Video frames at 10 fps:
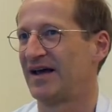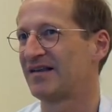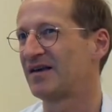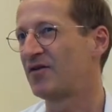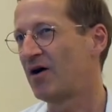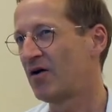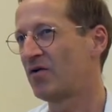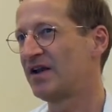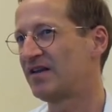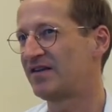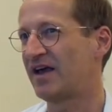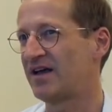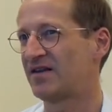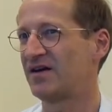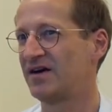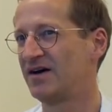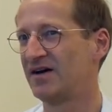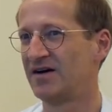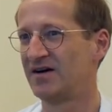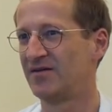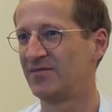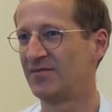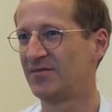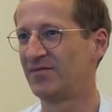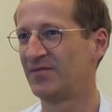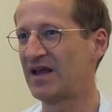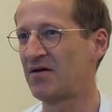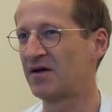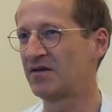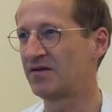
as I've already said, there are